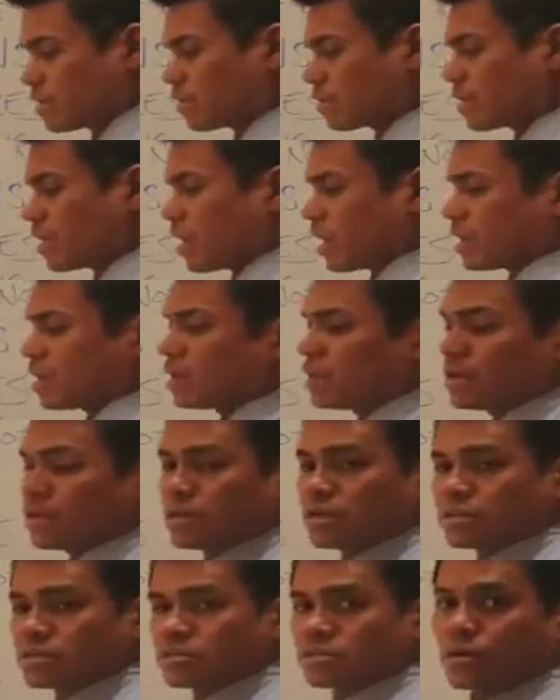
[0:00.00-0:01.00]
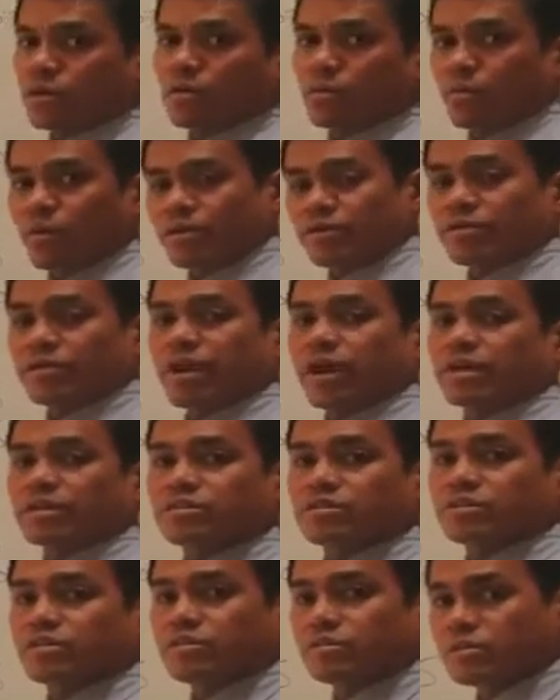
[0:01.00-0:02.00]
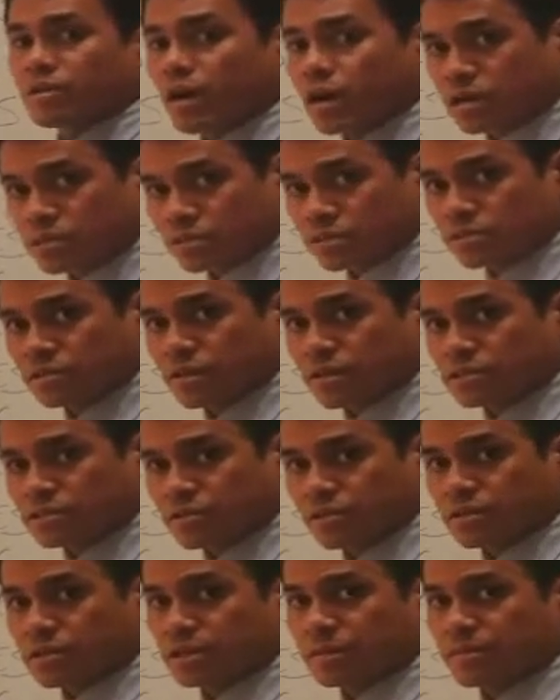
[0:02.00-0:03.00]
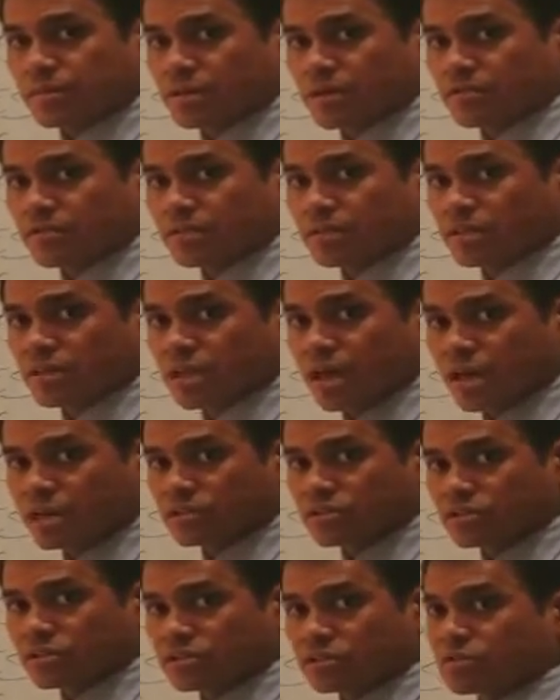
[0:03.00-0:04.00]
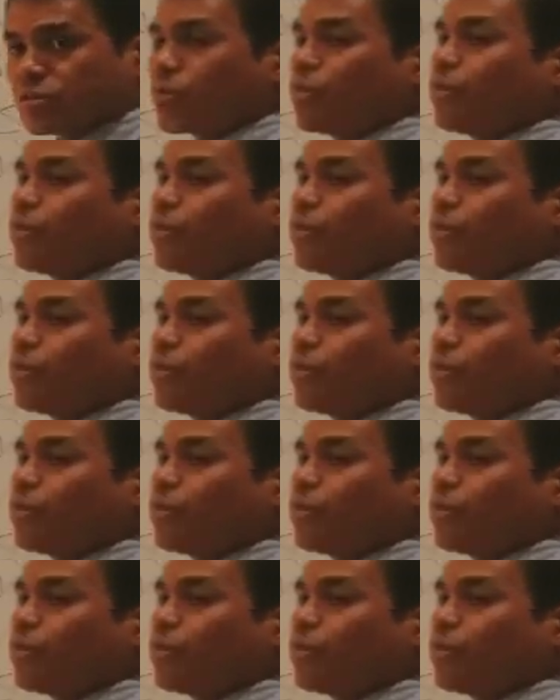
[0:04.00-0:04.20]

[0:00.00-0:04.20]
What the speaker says: Okay, so whether or not it's you, doctor, that's going to be giving the lectures,